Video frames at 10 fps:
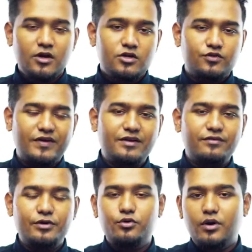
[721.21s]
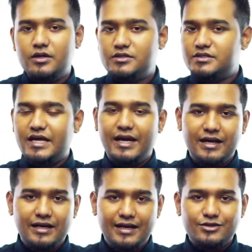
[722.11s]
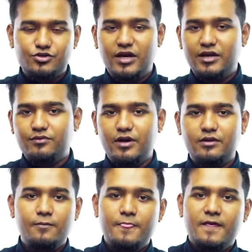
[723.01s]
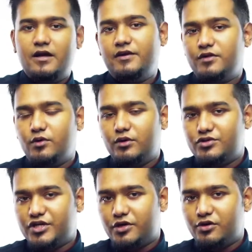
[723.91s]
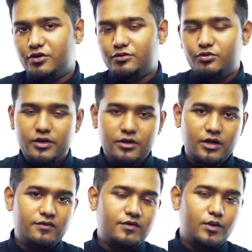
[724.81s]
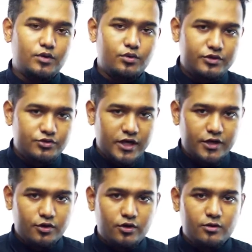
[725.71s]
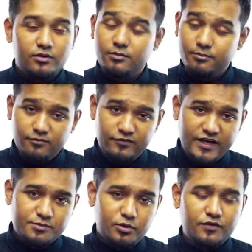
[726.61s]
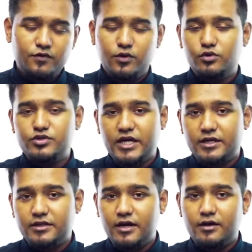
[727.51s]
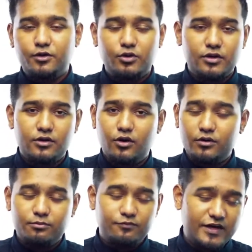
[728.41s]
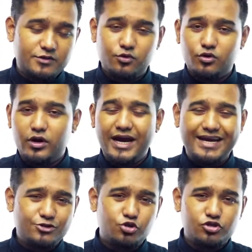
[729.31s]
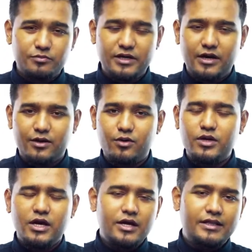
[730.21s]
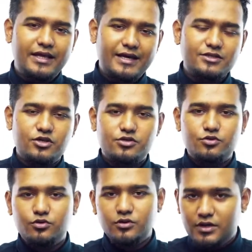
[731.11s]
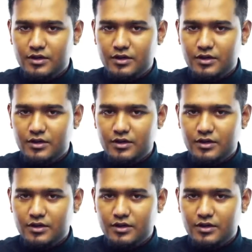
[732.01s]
So whenever you are just sending links to anyone, if they want to check your Twitter, if they want to check your Facebook, if you want to check their Twitter or Facebook or any social media account, they can just do